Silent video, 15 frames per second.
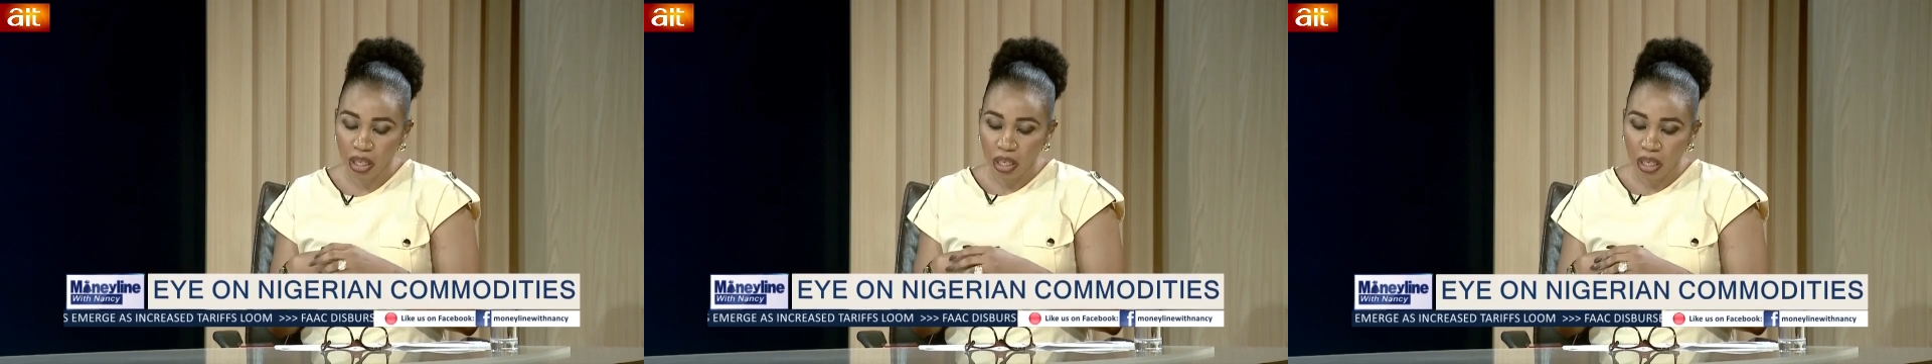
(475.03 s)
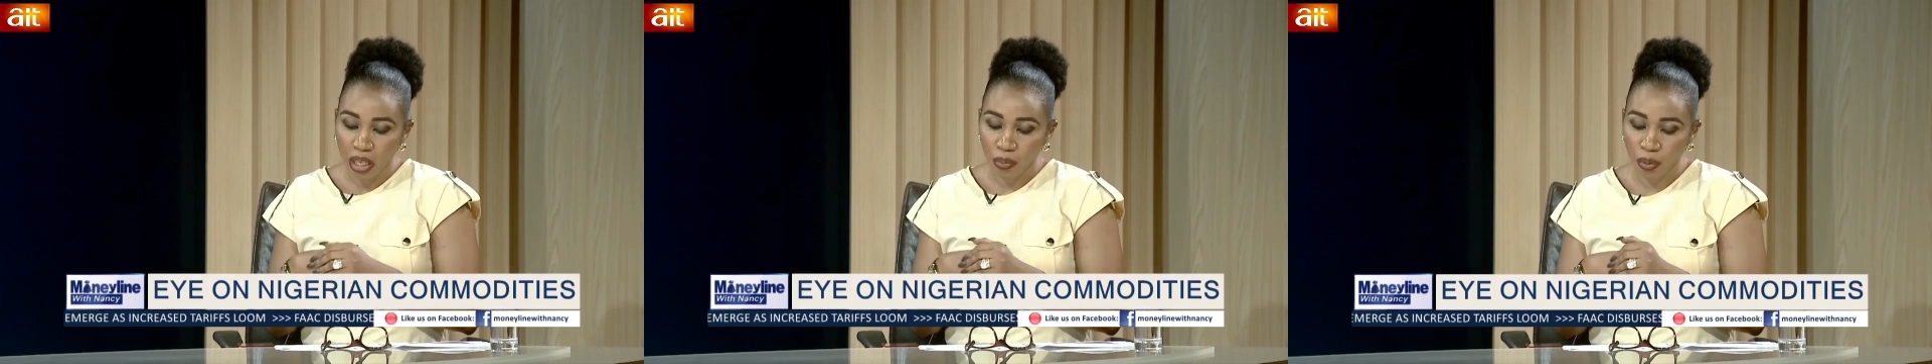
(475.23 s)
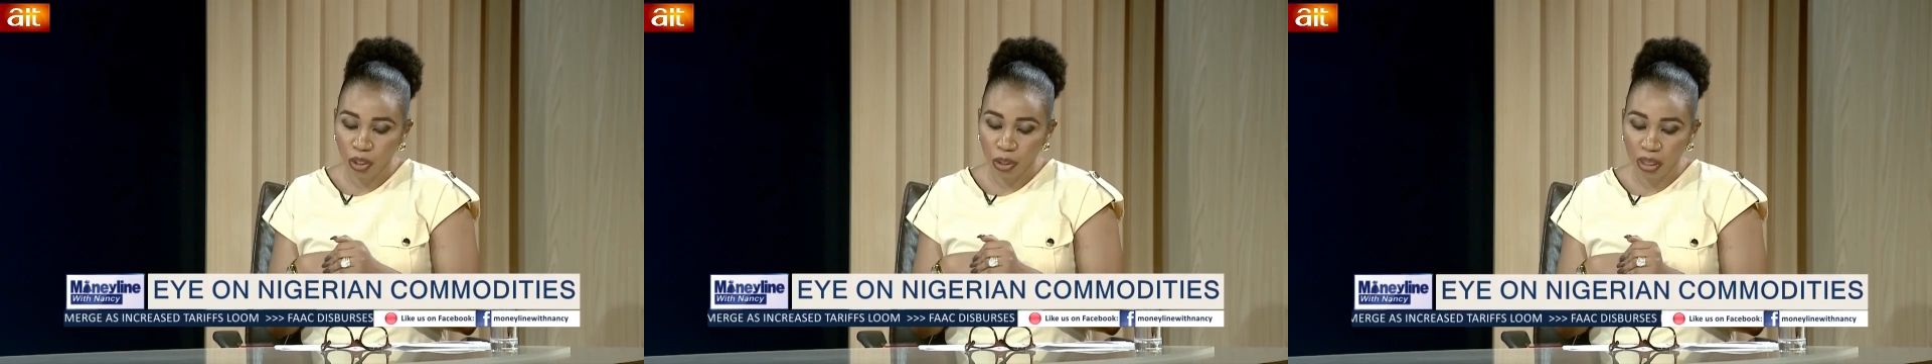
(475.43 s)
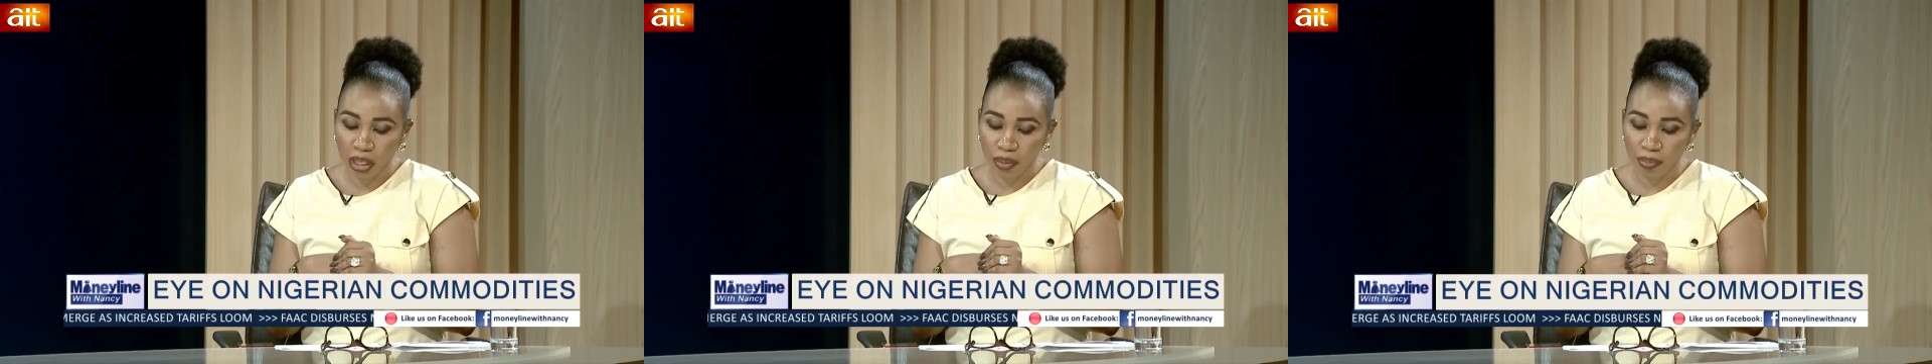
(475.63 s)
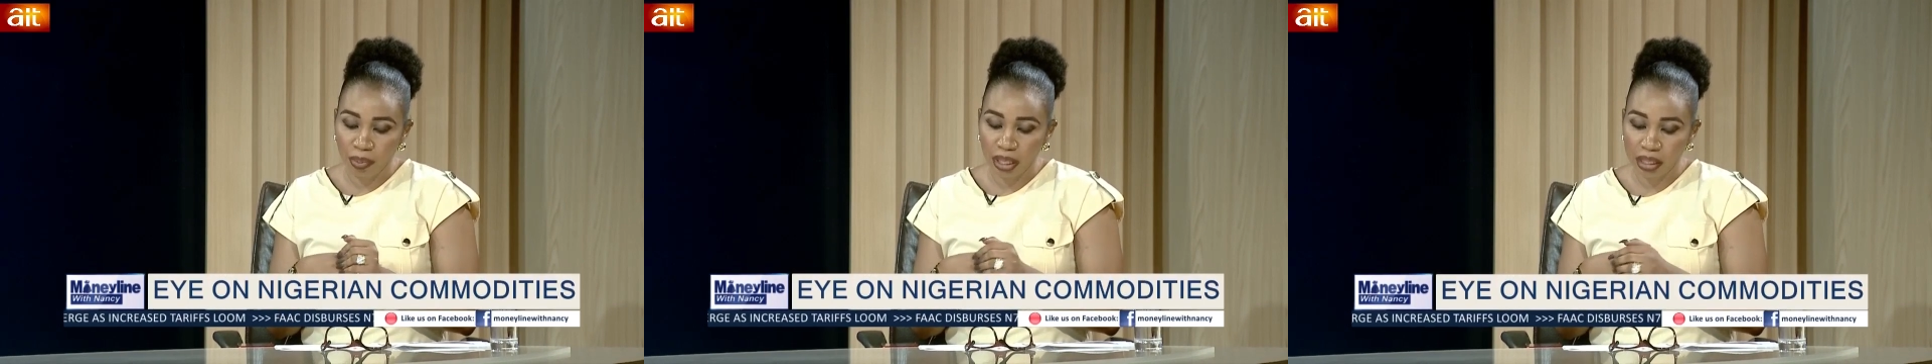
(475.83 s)
which you are
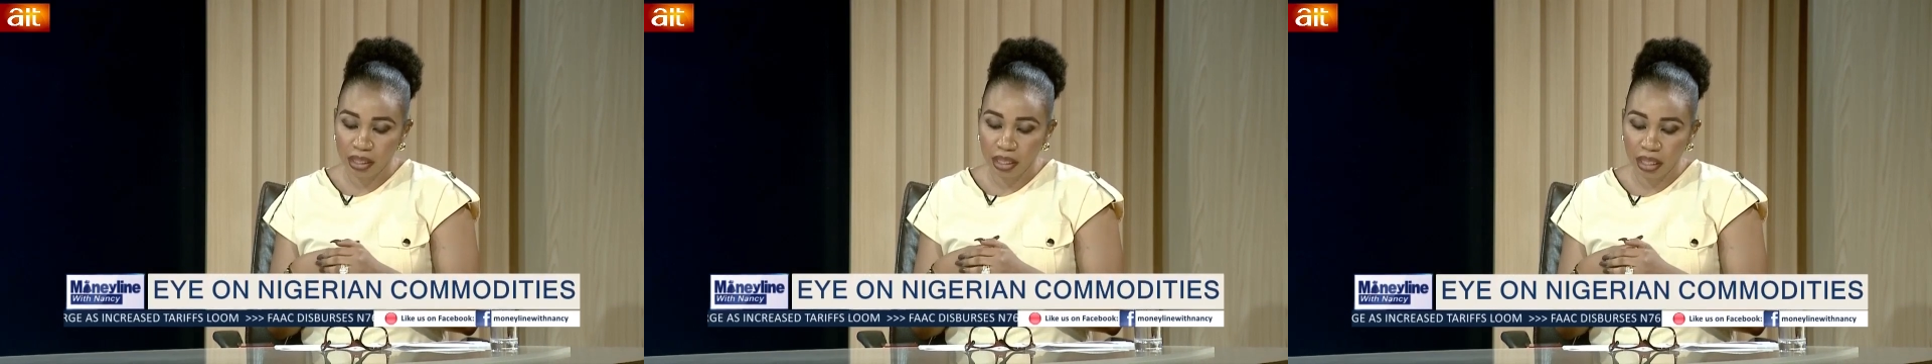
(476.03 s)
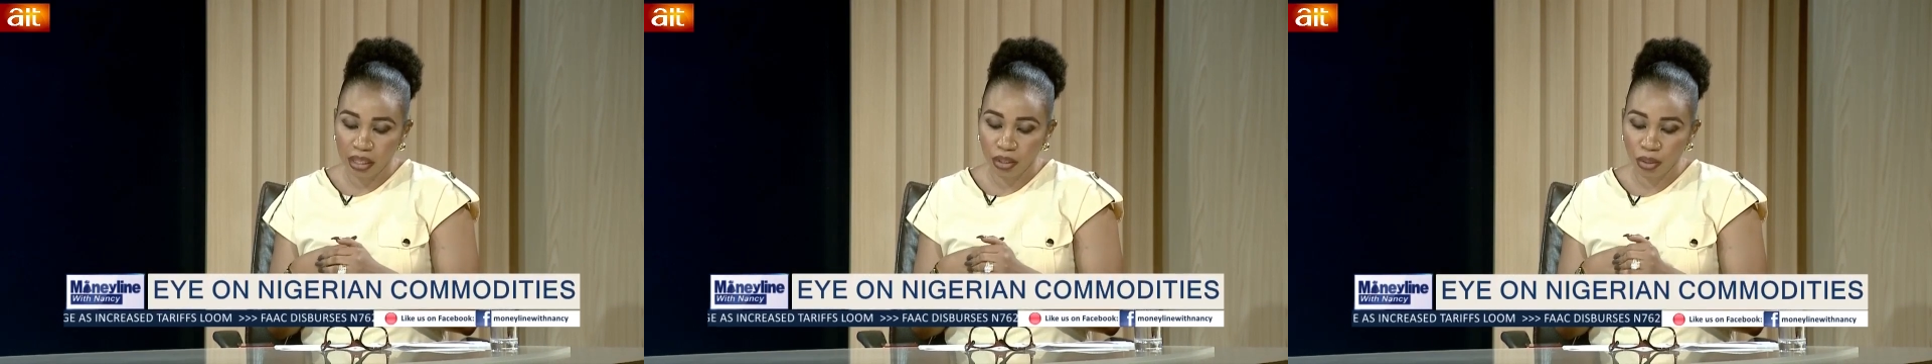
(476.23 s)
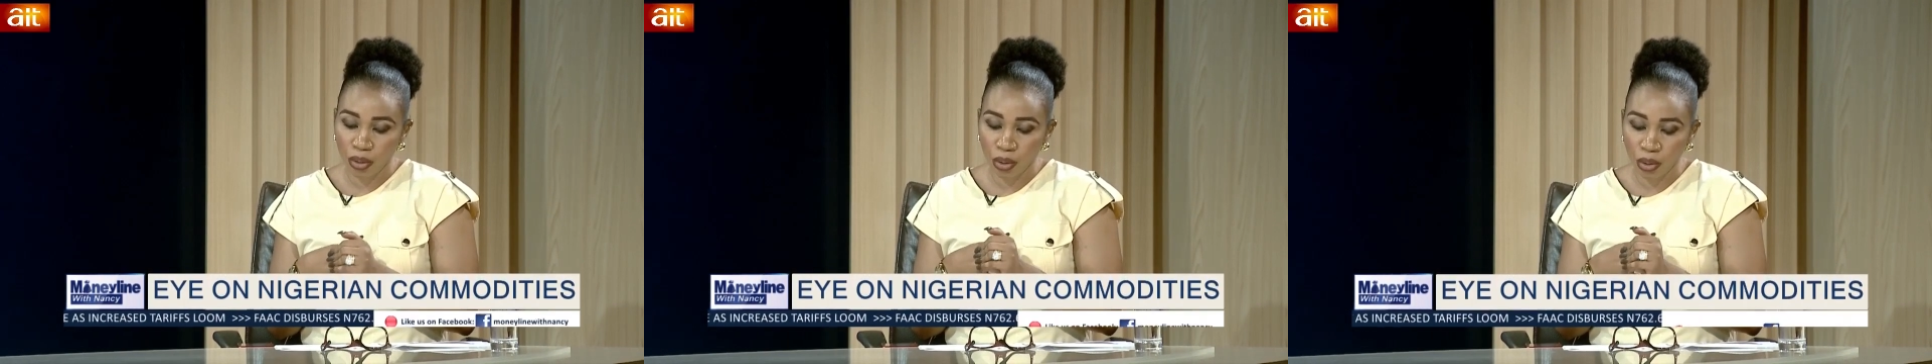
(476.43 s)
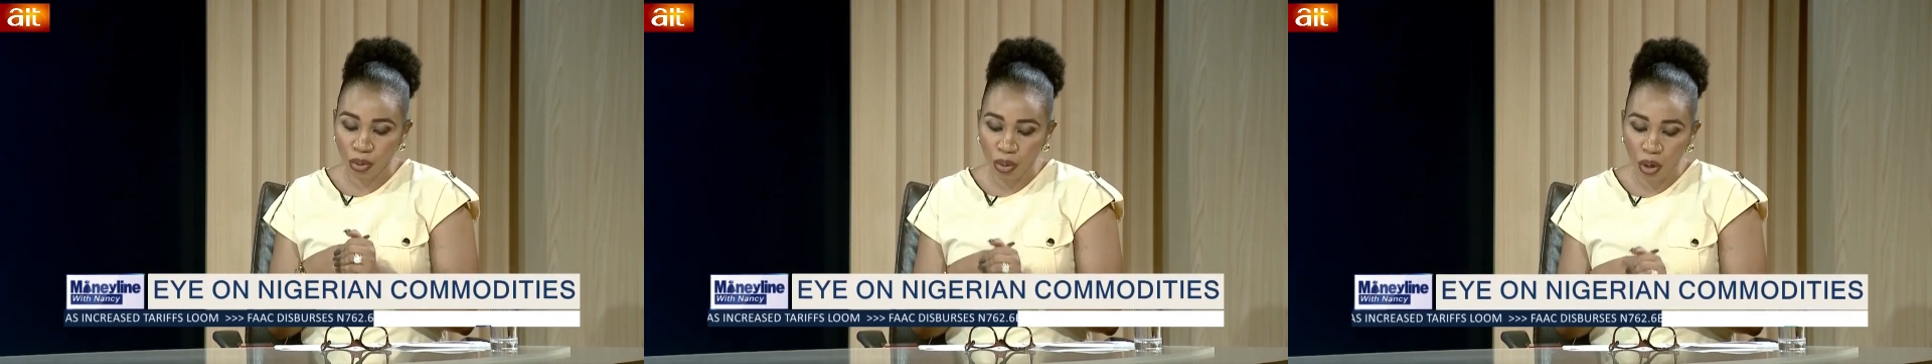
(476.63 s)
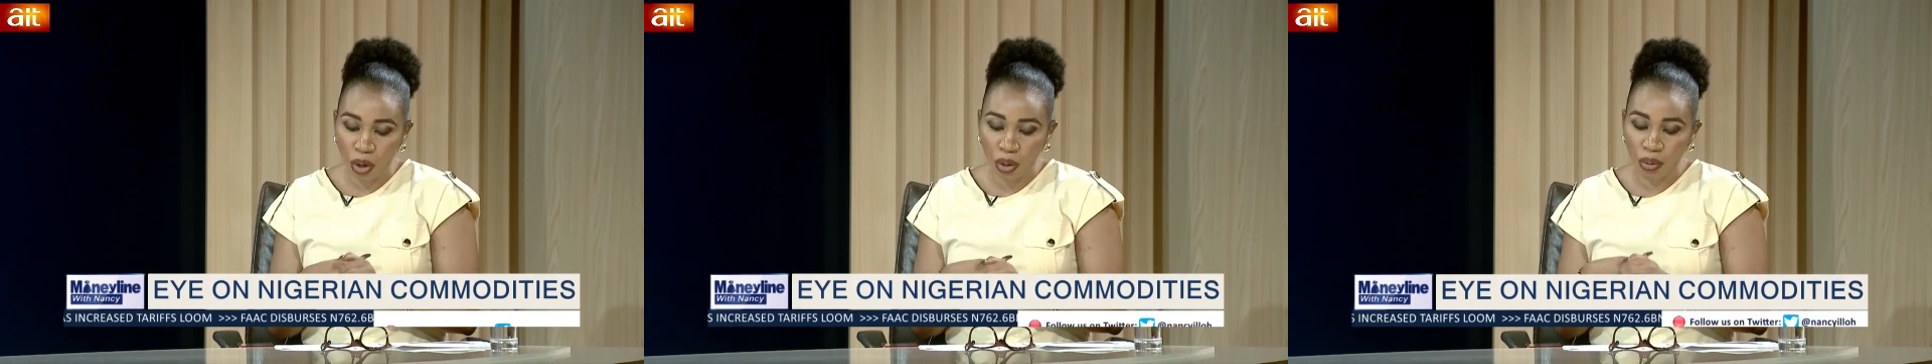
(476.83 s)
the president, you
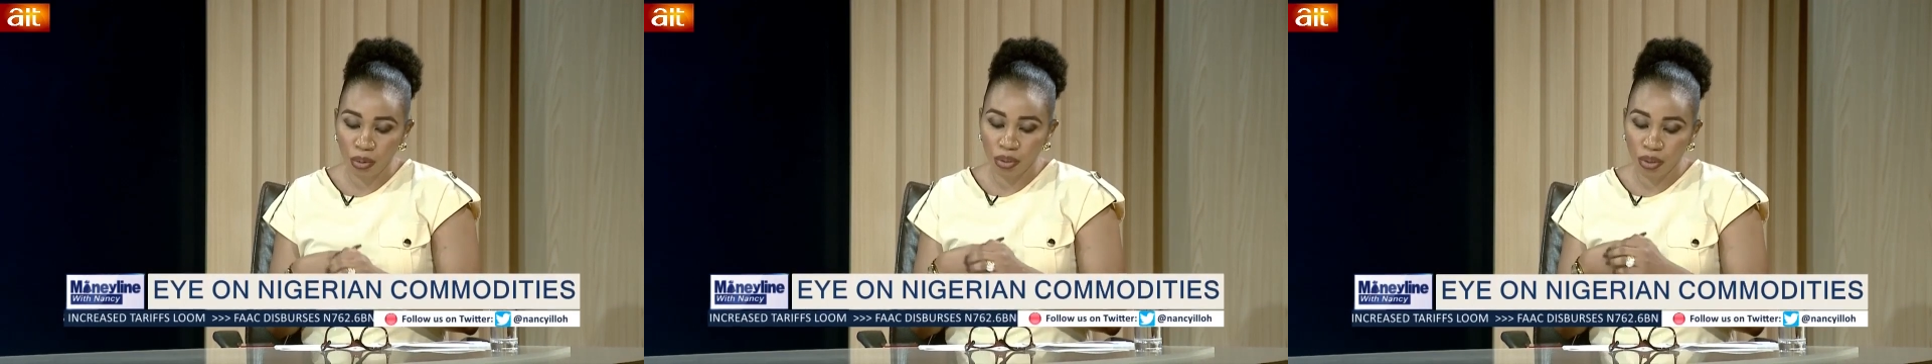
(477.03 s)
grow,